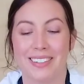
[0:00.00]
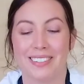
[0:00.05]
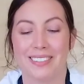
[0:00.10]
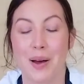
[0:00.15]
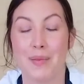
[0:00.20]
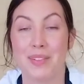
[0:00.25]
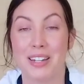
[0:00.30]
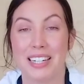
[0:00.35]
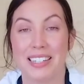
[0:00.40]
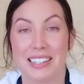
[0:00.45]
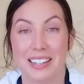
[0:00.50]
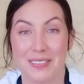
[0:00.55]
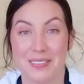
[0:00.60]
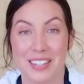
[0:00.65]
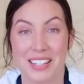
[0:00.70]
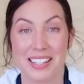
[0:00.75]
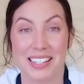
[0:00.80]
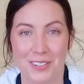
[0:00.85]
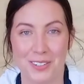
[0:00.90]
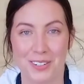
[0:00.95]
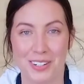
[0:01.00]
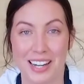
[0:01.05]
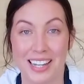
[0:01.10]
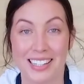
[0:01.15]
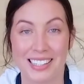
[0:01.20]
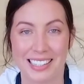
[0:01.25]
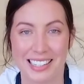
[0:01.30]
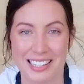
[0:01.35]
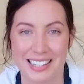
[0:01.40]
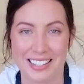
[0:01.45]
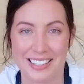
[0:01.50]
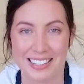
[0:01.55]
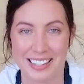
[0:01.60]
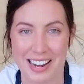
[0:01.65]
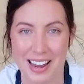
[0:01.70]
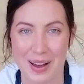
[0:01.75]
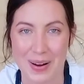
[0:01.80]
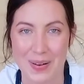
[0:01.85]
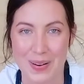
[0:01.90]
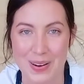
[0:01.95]
I'm going to leave this for at least an
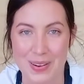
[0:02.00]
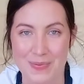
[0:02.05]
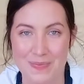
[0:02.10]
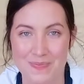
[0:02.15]
hour.